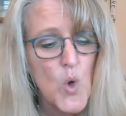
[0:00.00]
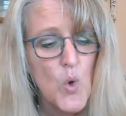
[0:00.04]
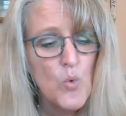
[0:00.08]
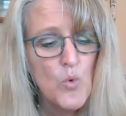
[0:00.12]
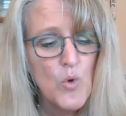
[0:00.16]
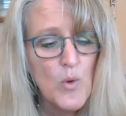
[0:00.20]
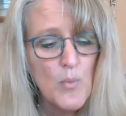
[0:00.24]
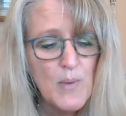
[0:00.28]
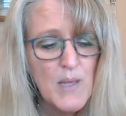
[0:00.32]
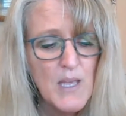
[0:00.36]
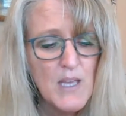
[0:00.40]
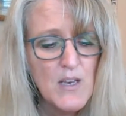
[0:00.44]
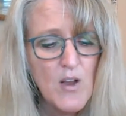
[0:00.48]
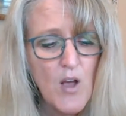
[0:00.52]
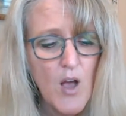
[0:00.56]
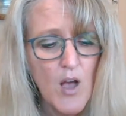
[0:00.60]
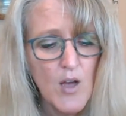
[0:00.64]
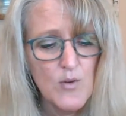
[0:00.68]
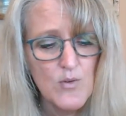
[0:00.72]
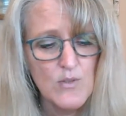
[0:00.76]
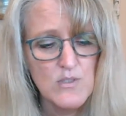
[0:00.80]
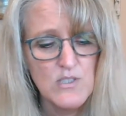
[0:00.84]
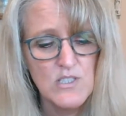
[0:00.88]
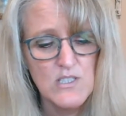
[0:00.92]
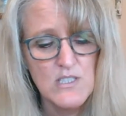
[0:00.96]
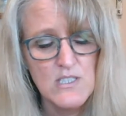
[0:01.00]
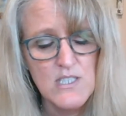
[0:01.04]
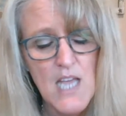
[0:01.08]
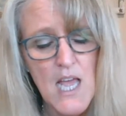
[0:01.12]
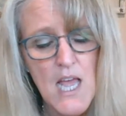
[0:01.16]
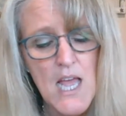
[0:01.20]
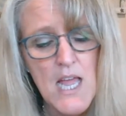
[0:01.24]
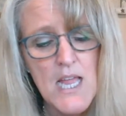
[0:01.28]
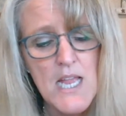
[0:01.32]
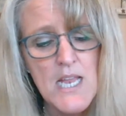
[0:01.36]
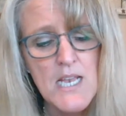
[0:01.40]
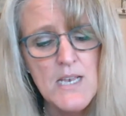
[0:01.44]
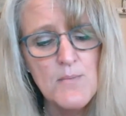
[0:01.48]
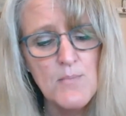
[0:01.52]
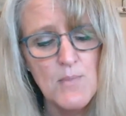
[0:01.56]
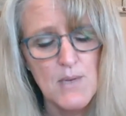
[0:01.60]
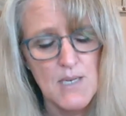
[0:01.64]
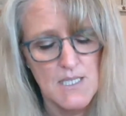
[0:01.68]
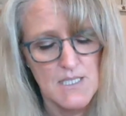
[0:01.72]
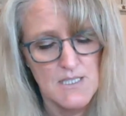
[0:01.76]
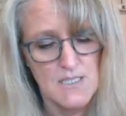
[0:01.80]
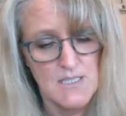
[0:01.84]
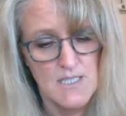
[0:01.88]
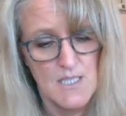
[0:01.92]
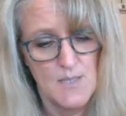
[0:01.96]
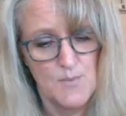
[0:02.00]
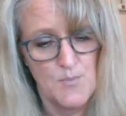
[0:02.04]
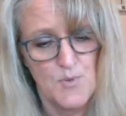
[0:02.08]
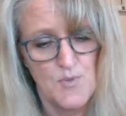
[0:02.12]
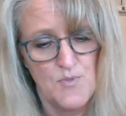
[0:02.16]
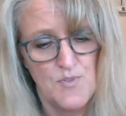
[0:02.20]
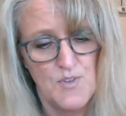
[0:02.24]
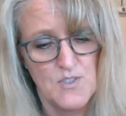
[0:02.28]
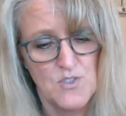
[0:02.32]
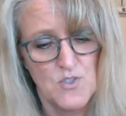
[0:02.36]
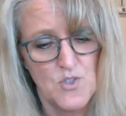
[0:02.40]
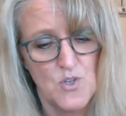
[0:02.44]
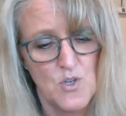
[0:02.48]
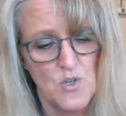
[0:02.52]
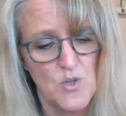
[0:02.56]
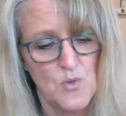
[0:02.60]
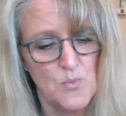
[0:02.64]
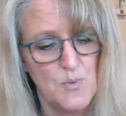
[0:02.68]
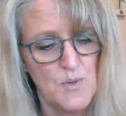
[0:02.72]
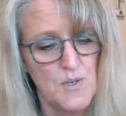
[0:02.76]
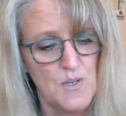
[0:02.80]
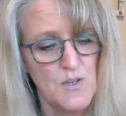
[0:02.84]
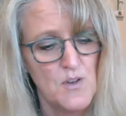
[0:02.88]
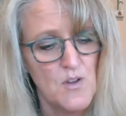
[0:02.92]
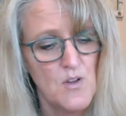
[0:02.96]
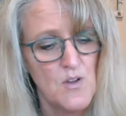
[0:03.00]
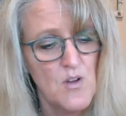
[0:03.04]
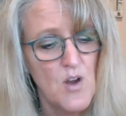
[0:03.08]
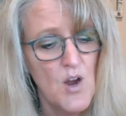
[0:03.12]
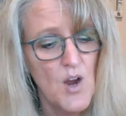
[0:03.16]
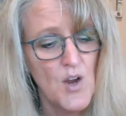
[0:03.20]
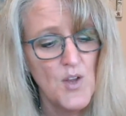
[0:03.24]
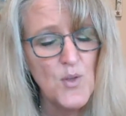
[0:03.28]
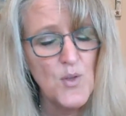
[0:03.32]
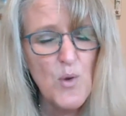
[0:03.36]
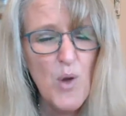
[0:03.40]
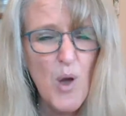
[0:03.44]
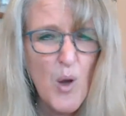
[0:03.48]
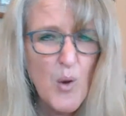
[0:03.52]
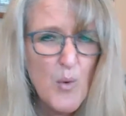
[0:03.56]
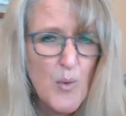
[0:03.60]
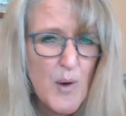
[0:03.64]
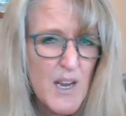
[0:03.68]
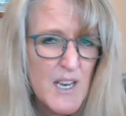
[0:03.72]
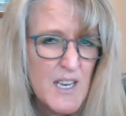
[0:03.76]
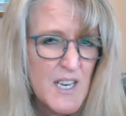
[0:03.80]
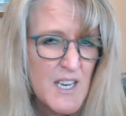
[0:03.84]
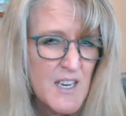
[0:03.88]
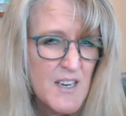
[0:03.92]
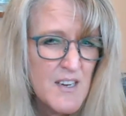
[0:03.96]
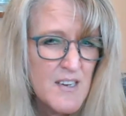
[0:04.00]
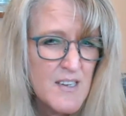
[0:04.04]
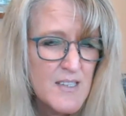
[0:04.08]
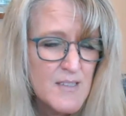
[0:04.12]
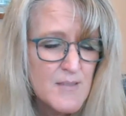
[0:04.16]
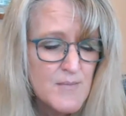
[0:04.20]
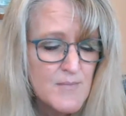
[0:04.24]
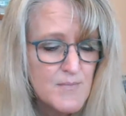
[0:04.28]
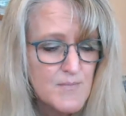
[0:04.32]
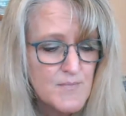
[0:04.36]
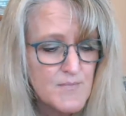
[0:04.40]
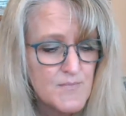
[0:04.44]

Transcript: "We'll be at Hogwarts in 10 minutes," said Professor Lupin. "Are you all right, Harry?"